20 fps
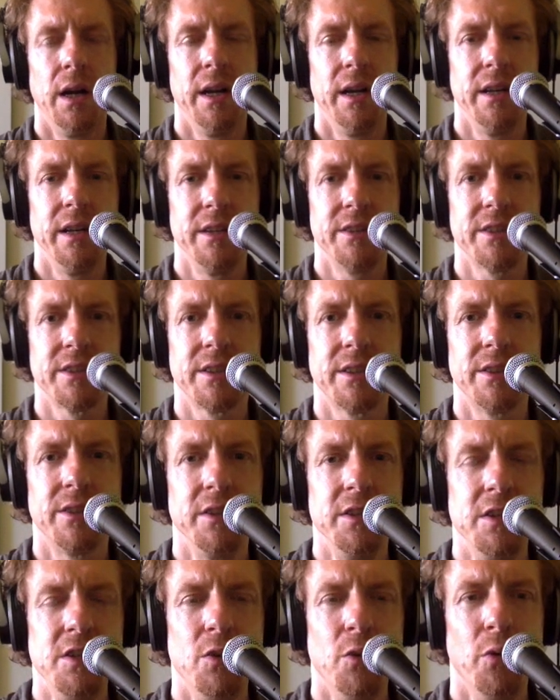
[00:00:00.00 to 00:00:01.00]
It's the
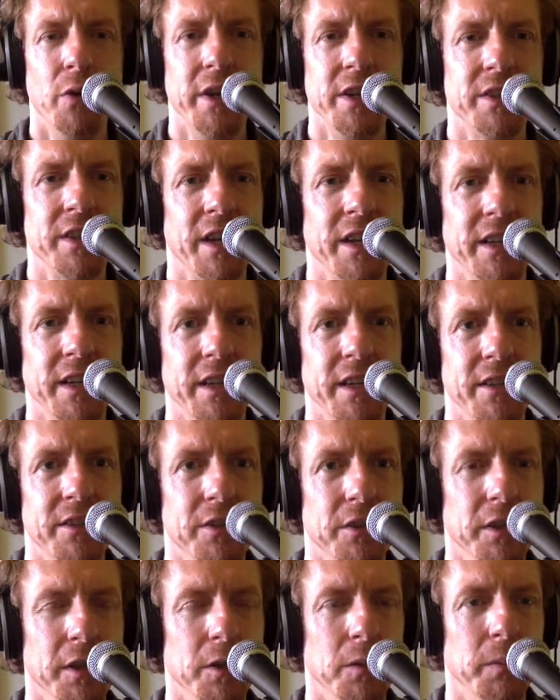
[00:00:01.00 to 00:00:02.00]
noise on it is a
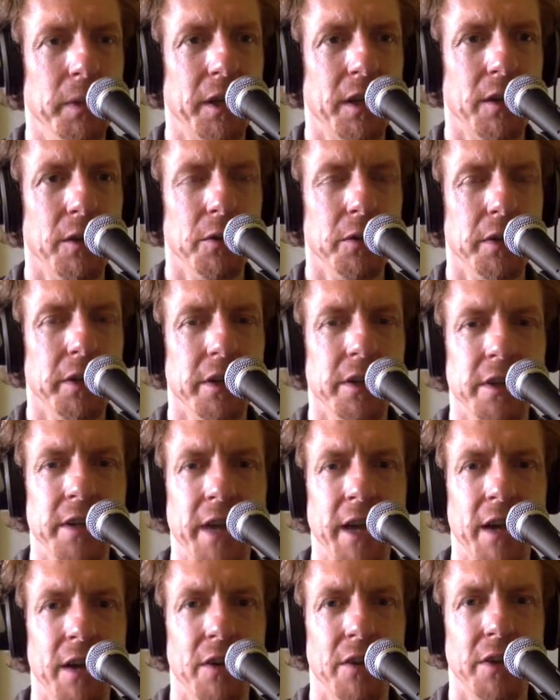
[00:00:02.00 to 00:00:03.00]
little peculiar
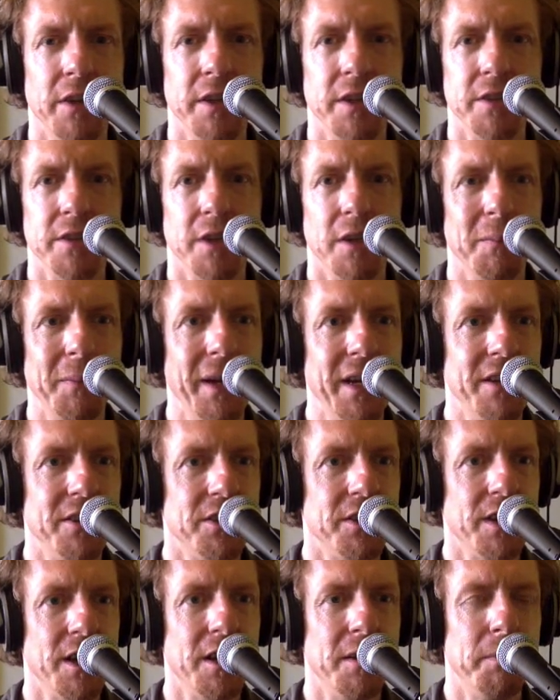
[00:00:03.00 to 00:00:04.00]
now that it's all pitched
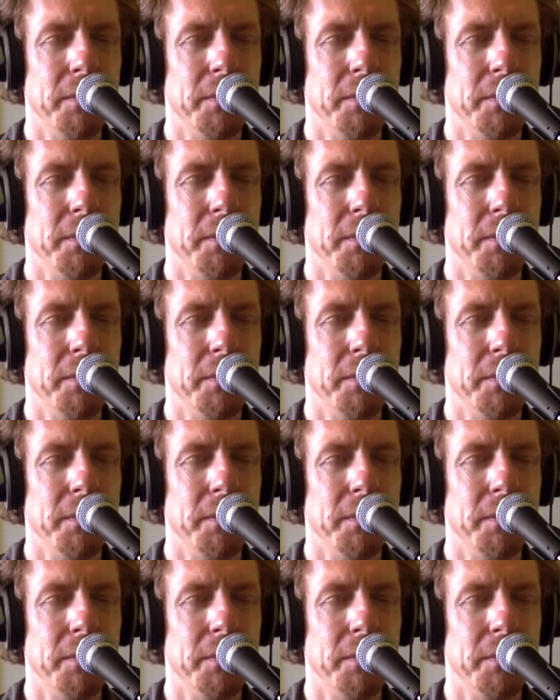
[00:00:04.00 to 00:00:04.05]
up.